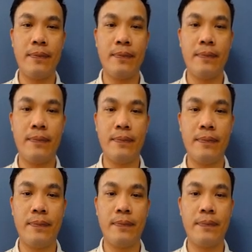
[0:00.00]

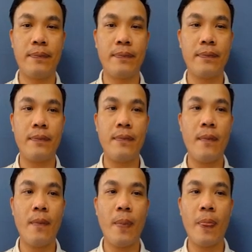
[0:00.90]
[no speech]